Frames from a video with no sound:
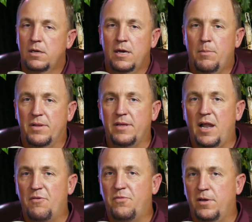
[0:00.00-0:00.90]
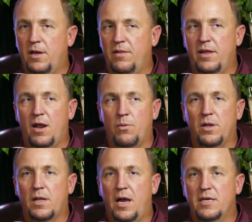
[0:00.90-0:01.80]
But then I
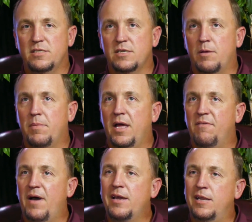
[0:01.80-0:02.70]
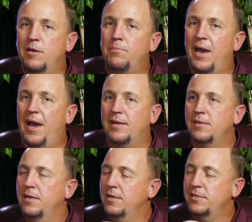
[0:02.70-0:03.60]
realized it's like, man, if I could impact
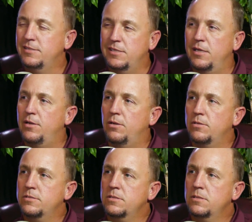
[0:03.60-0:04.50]
10 adults.